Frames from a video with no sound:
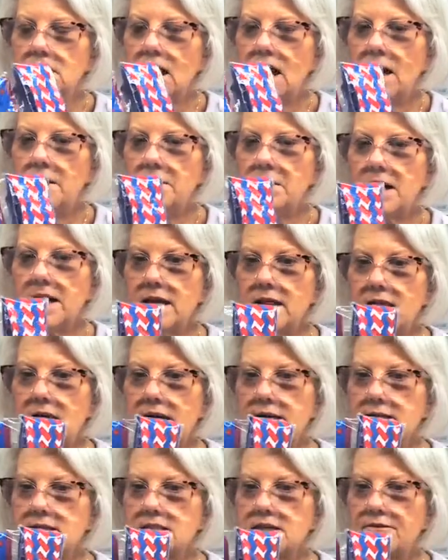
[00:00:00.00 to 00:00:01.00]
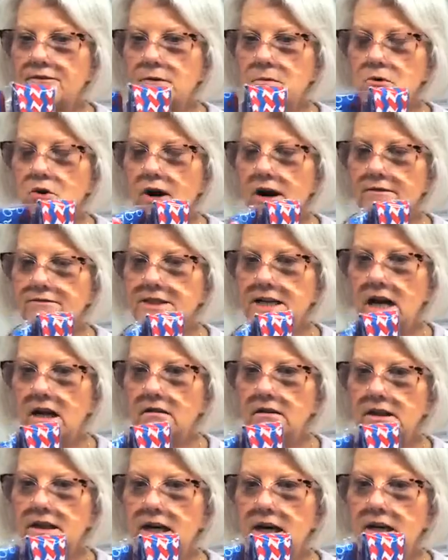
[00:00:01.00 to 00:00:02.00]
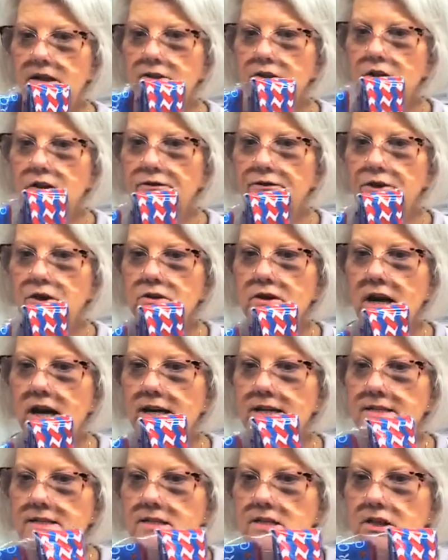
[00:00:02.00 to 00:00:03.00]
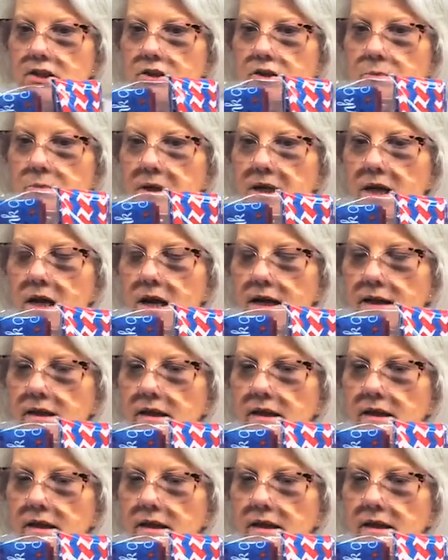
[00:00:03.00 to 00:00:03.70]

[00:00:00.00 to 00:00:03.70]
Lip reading: I buy a lot of stuff from Craft Outlet. I don't know if you guys do, but I